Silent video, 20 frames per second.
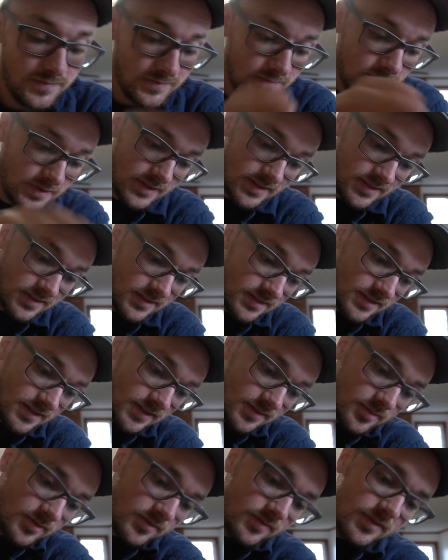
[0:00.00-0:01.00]
This is gonna
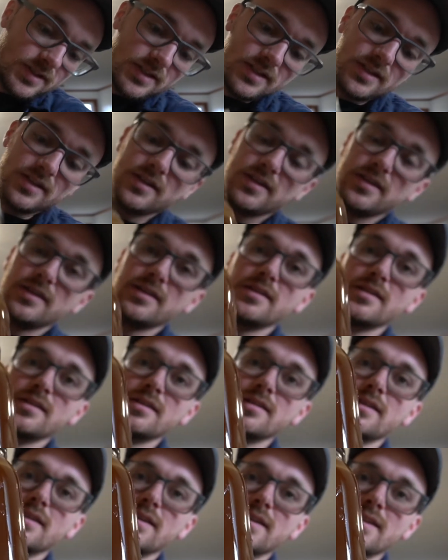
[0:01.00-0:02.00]
be really good.
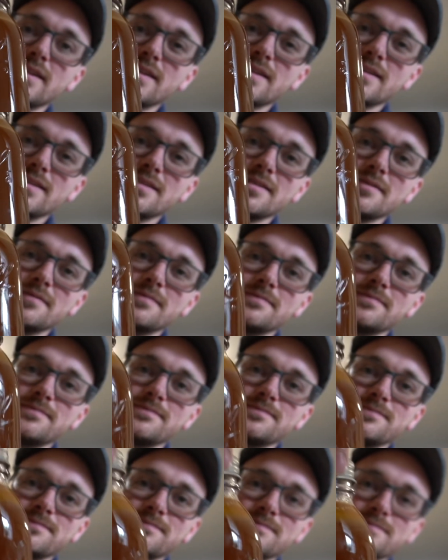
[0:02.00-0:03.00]
Look at this.
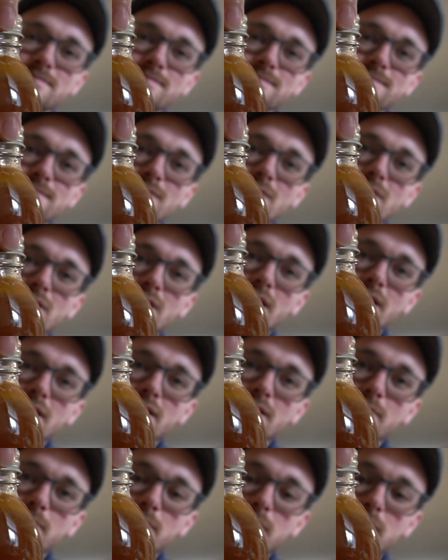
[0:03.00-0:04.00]

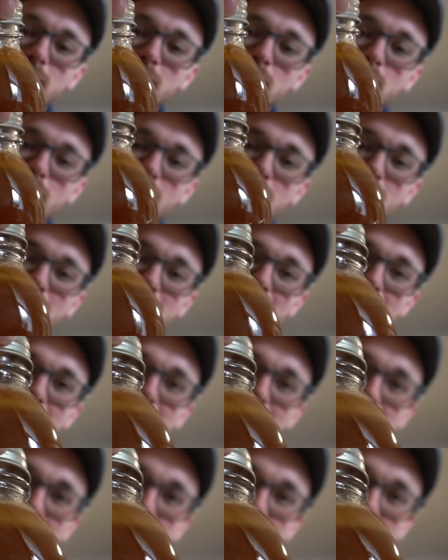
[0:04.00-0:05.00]
Duck bone broth. Look at
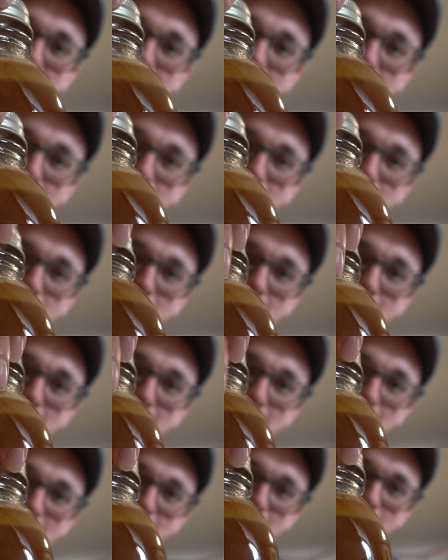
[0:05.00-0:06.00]
that. Look at that fat
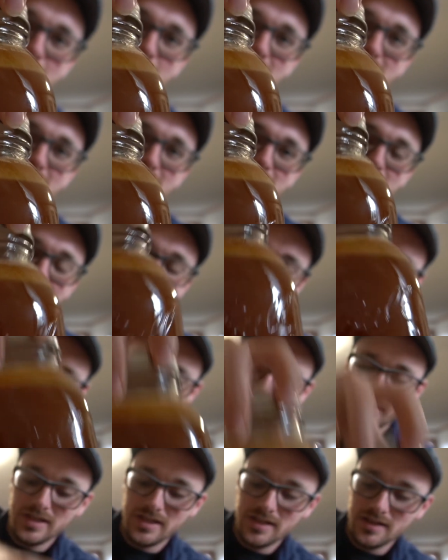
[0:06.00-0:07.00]
line. Oh
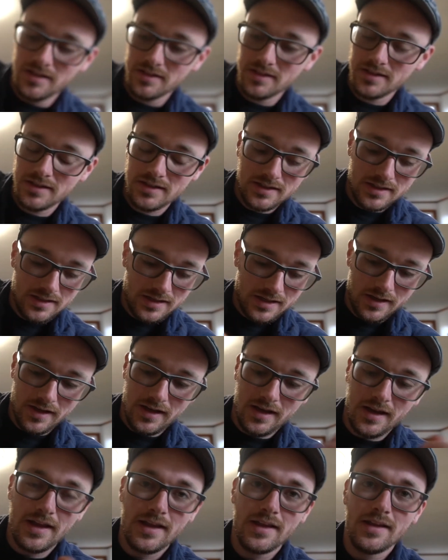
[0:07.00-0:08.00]
man.
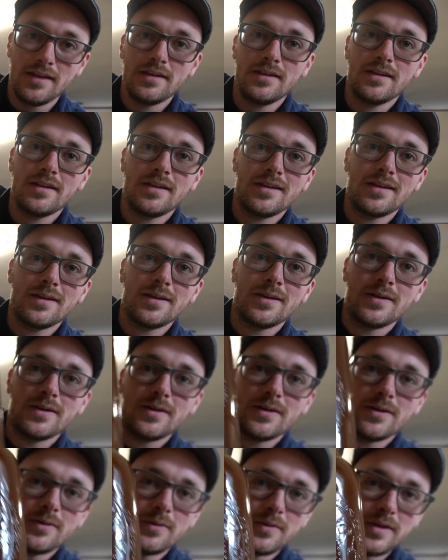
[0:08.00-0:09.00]
And
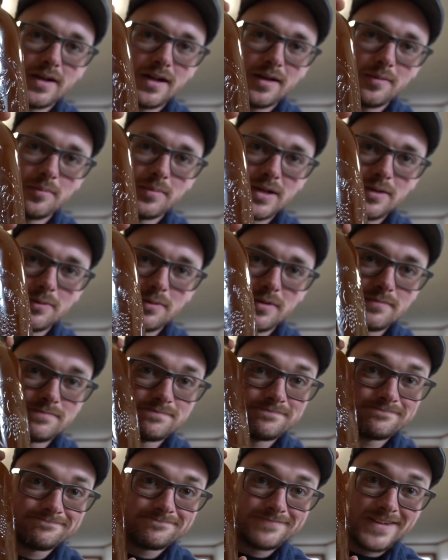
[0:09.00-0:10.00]
we got a big one.
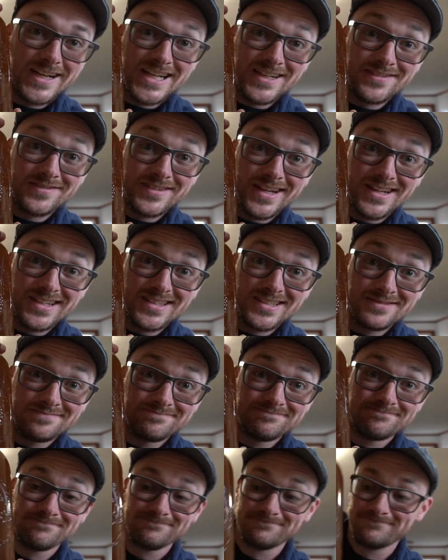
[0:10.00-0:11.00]
1/2 gallon.
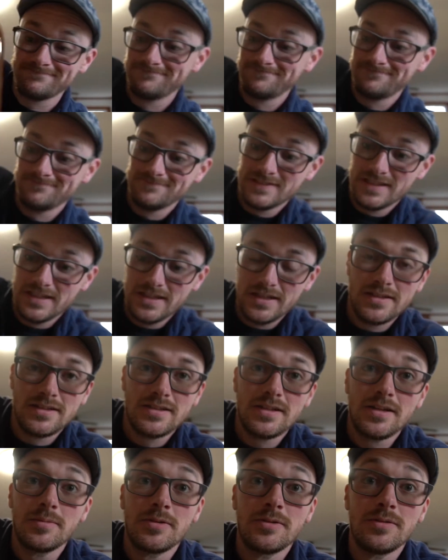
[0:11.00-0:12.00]
It's
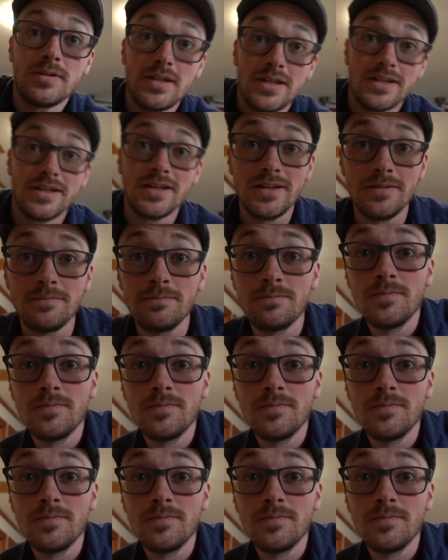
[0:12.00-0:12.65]
gonna be really good.